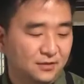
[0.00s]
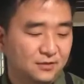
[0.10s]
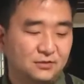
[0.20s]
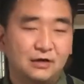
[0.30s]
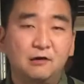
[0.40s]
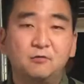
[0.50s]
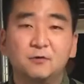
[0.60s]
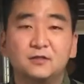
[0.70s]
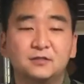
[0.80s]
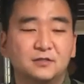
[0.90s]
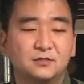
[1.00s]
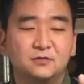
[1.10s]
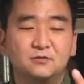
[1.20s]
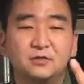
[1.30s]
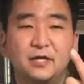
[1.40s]
So how it works is
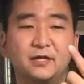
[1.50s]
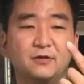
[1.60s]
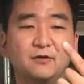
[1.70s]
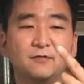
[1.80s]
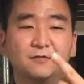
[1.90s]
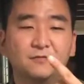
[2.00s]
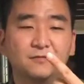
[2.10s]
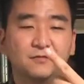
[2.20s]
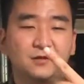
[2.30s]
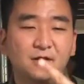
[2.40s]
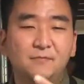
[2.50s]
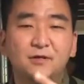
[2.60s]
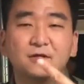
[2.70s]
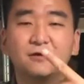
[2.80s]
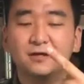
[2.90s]
you take your thumb
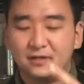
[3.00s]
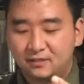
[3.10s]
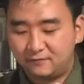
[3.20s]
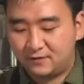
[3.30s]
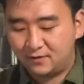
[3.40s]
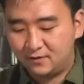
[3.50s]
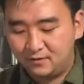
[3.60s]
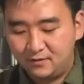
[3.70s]
and your index finger,